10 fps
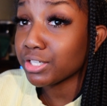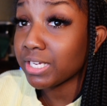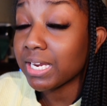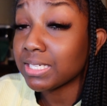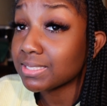
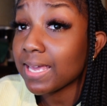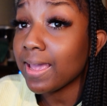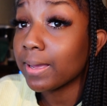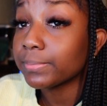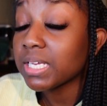getting
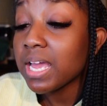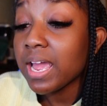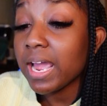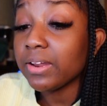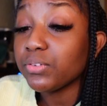scammed.
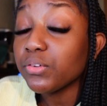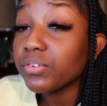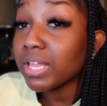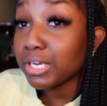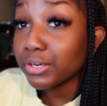And if you
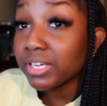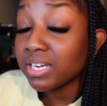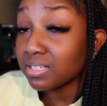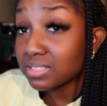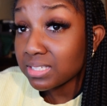feel like you're
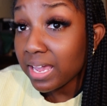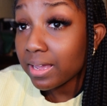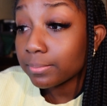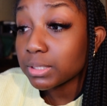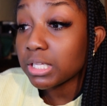getting
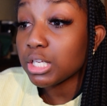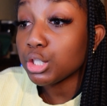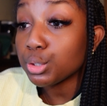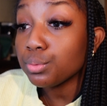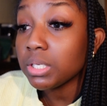scammed, then
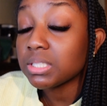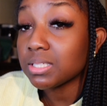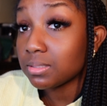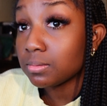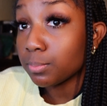you need to